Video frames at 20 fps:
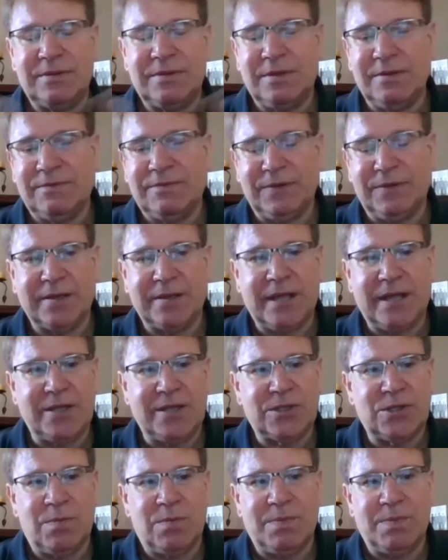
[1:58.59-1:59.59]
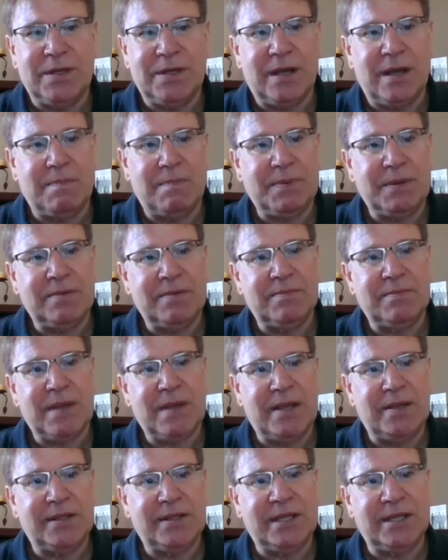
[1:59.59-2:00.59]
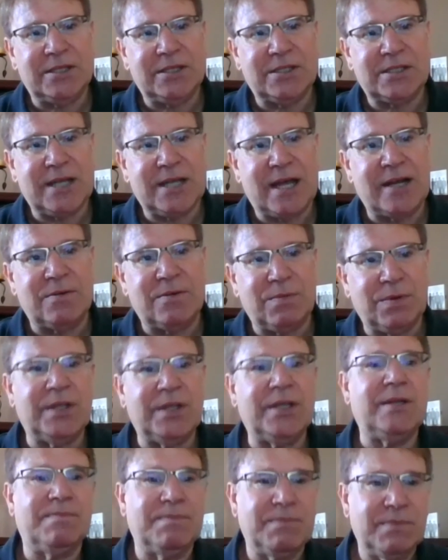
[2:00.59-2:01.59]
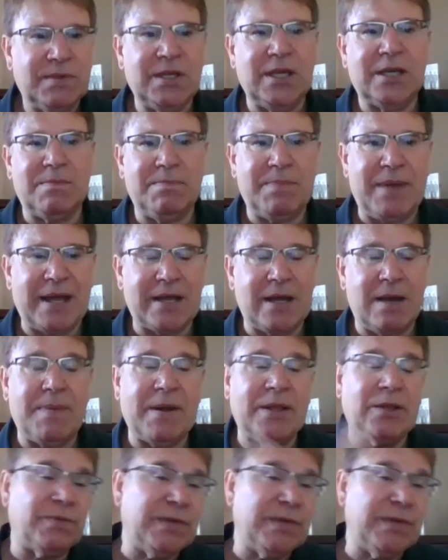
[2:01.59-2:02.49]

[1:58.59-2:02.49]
the floodgates opened up and, and things started really kicking back up on the